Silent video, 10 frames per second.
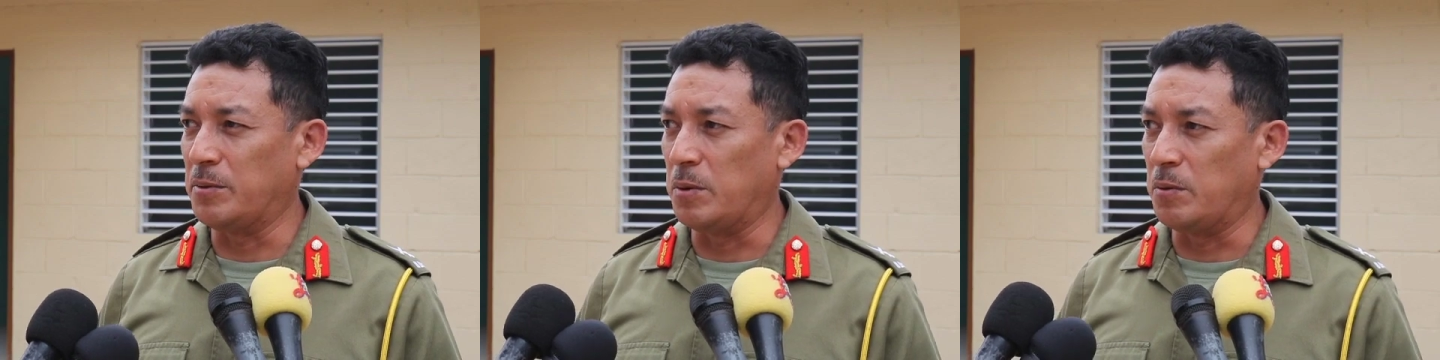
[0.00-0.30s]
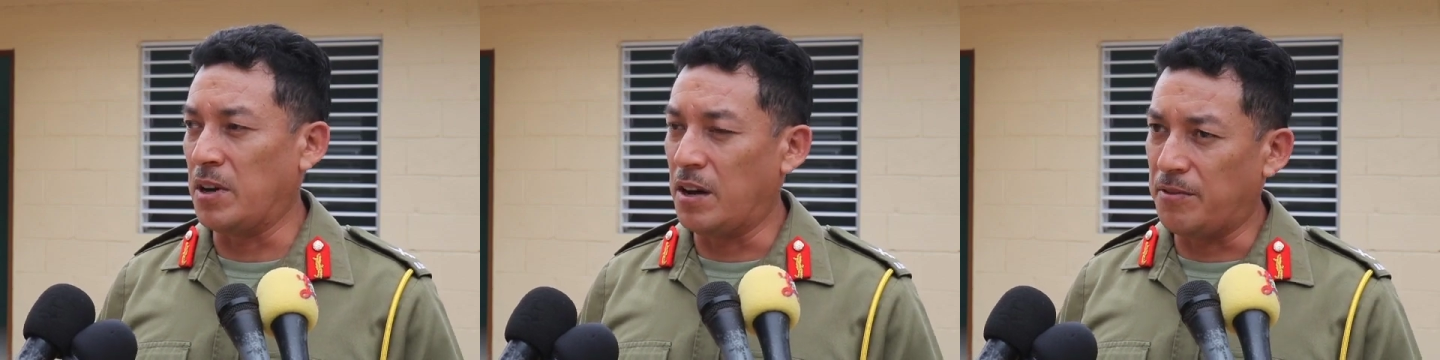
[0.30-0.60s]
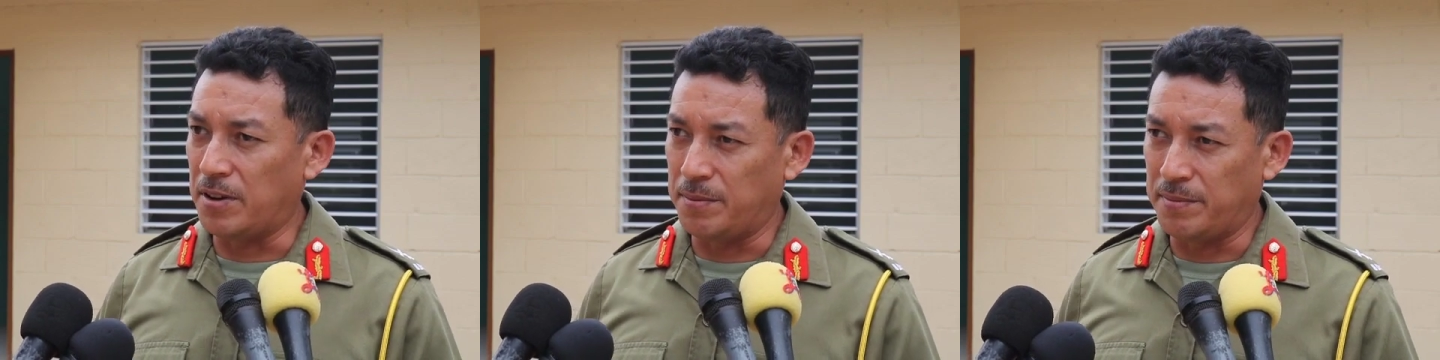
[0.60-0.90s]
we
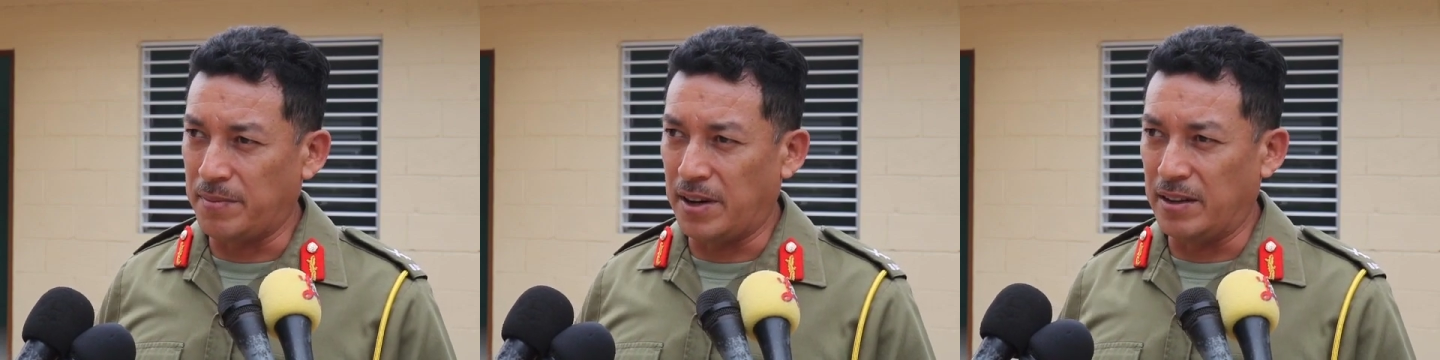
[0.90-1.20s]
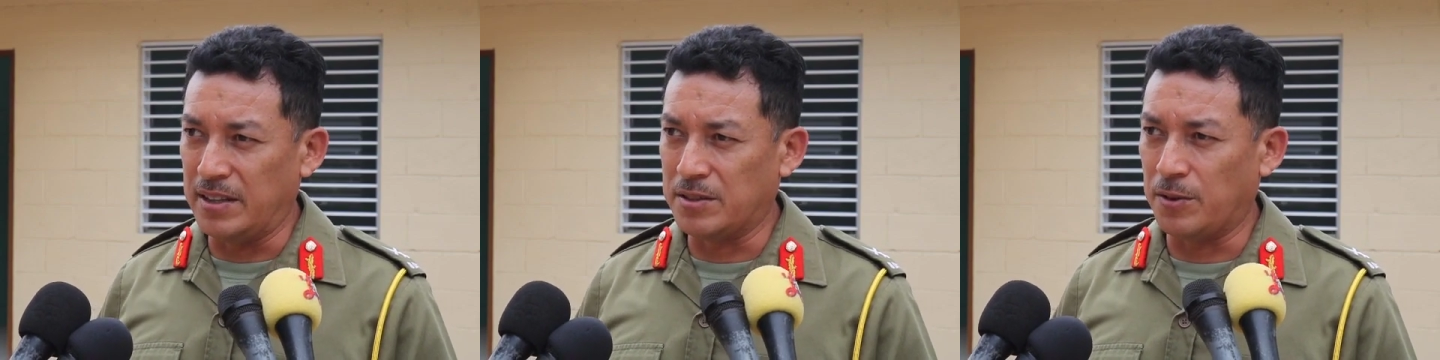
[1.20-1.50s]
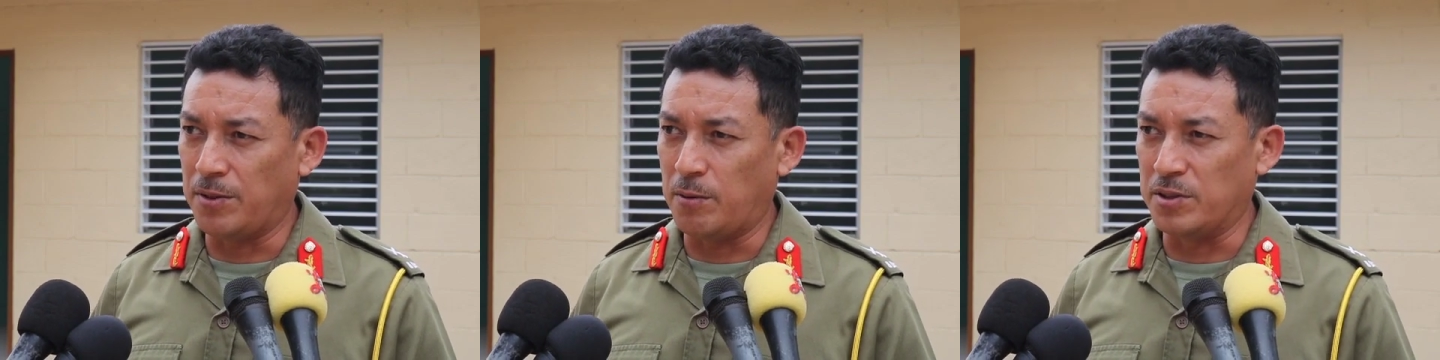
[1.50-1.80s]
have a list
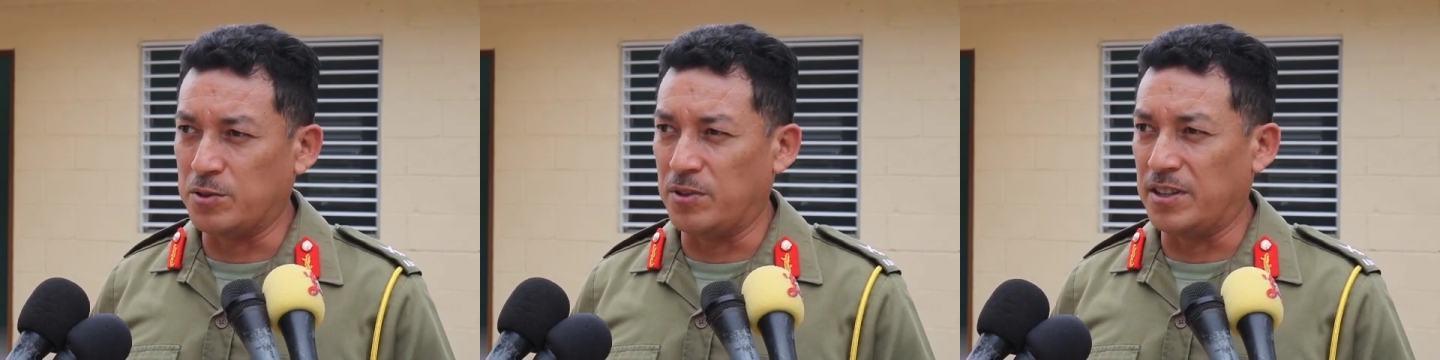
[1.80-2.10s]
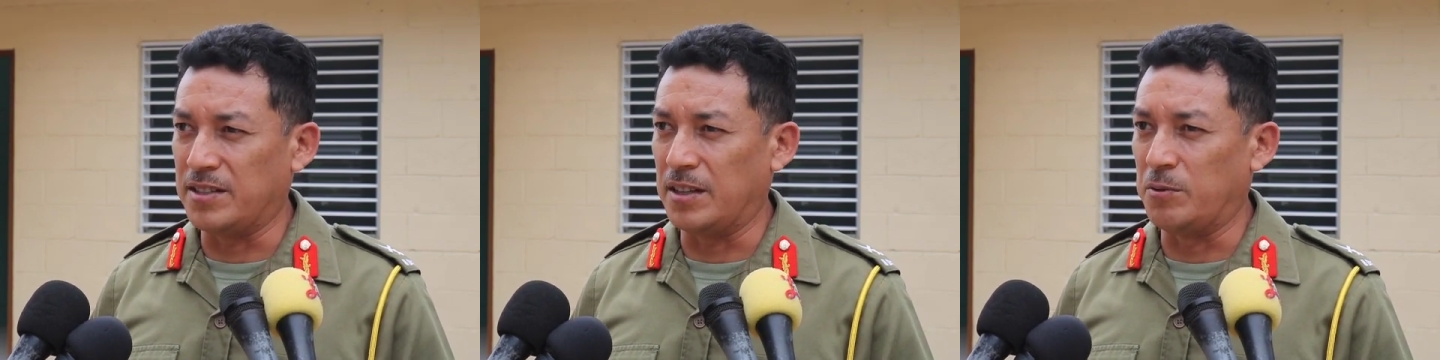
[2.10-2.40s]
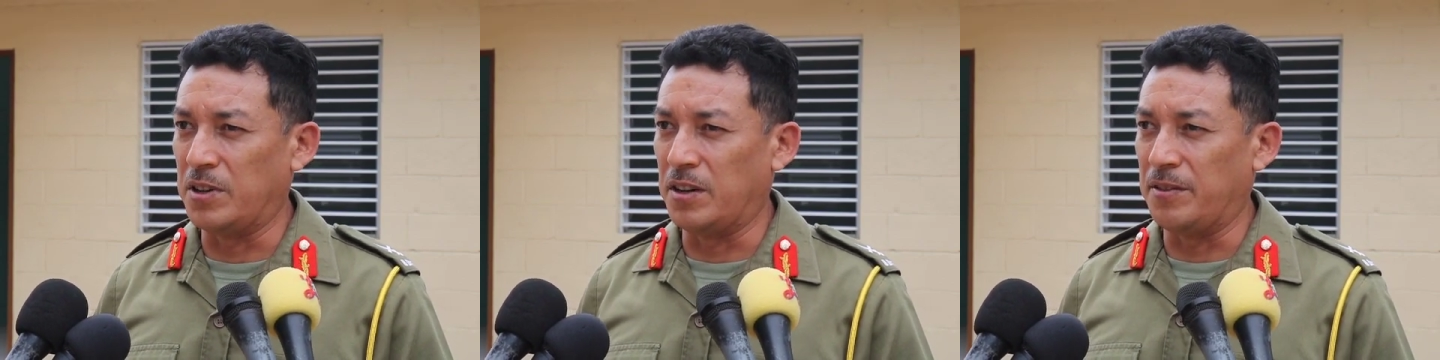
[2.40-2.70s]
of our soldiers
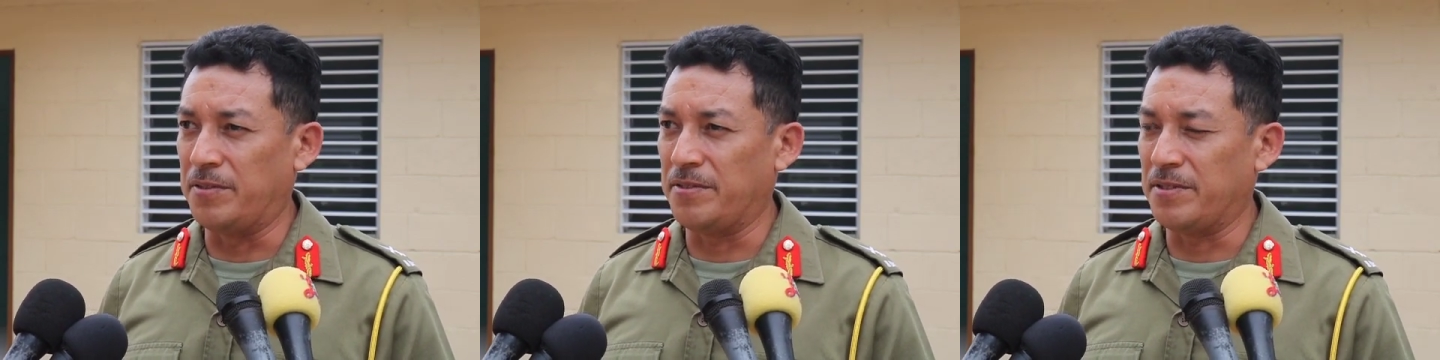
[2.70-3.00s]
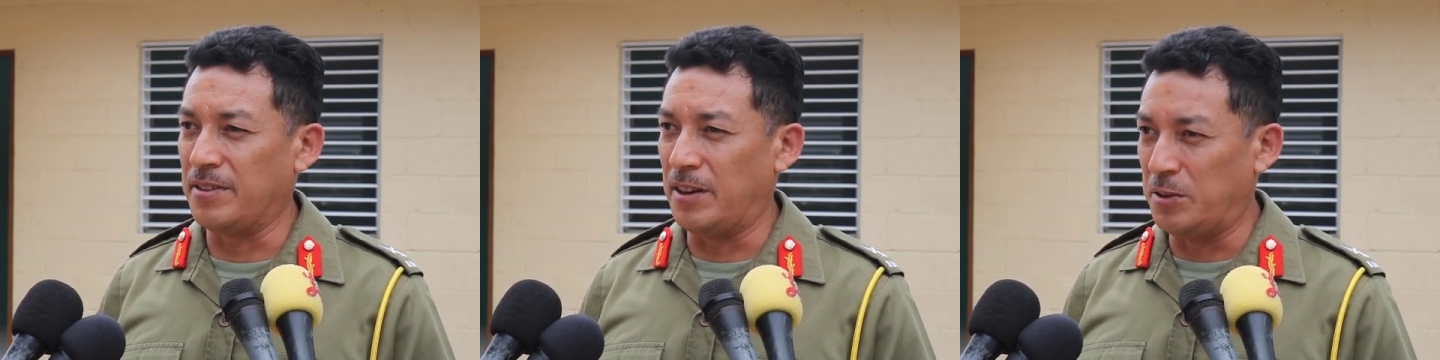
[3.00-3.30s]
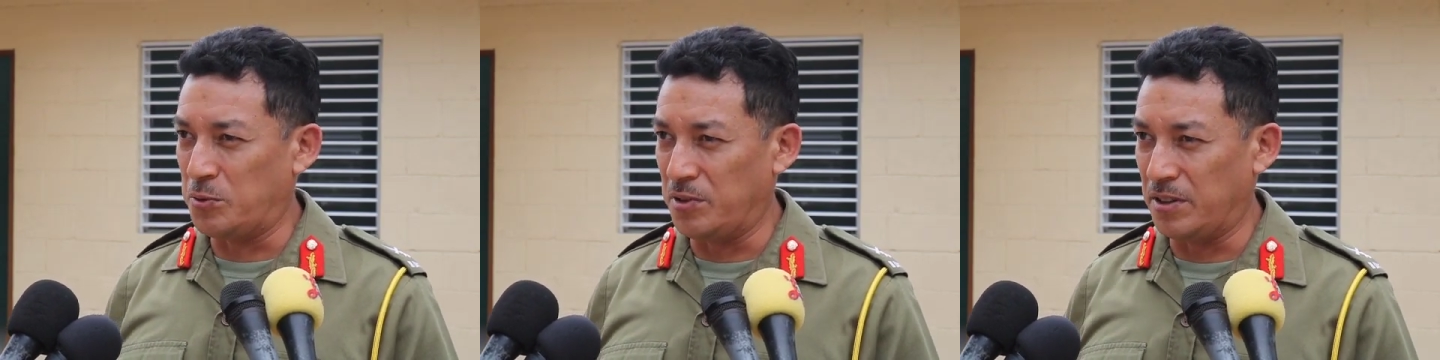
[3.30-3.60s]
that we have
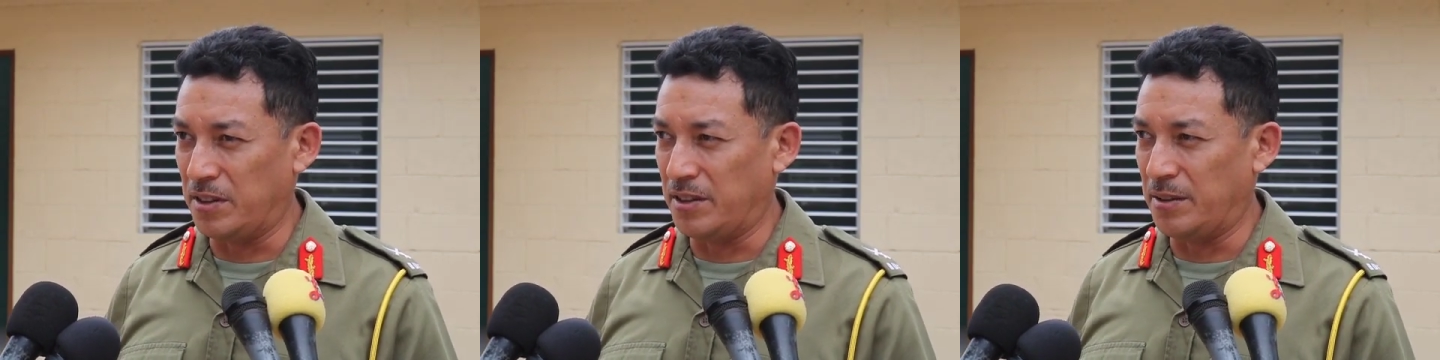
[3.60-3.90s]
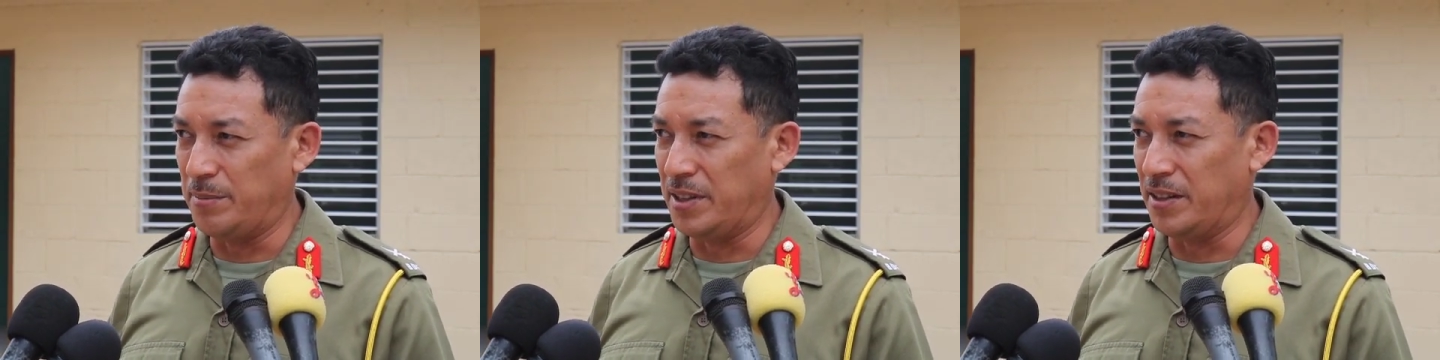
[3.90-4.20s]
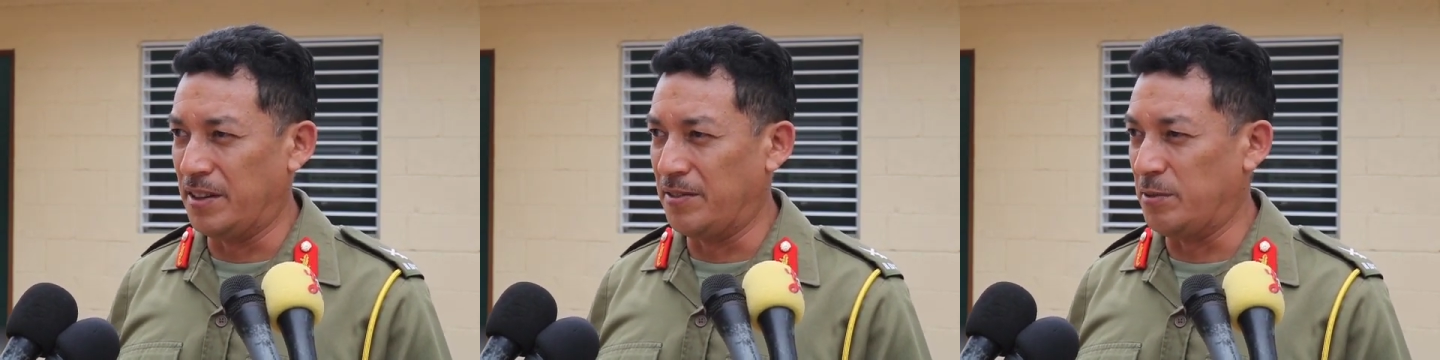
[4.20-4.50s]
gone through in the
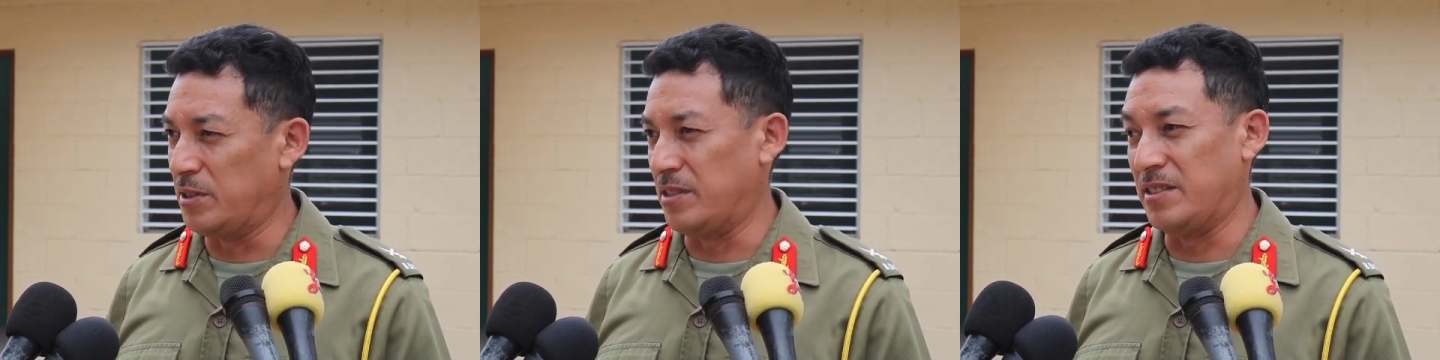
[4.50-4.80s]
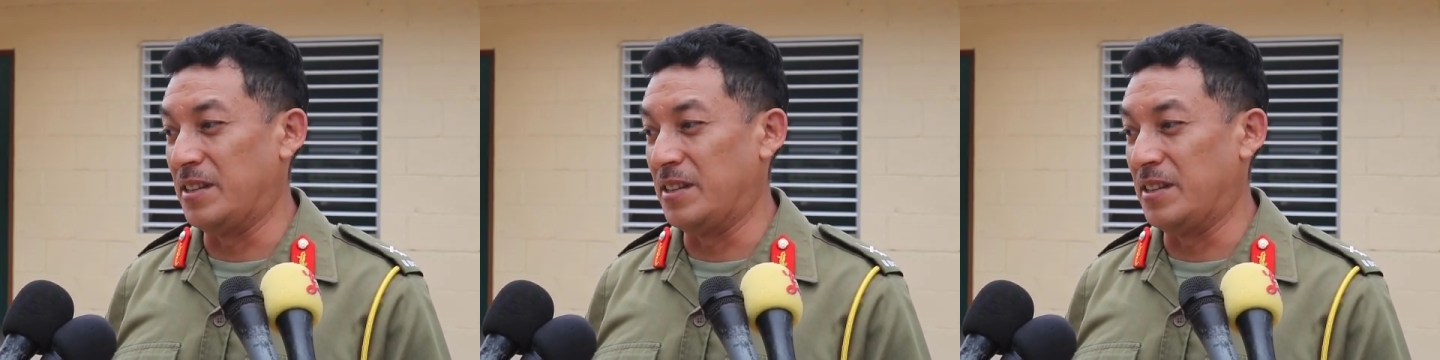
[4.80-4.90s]
BDF, which is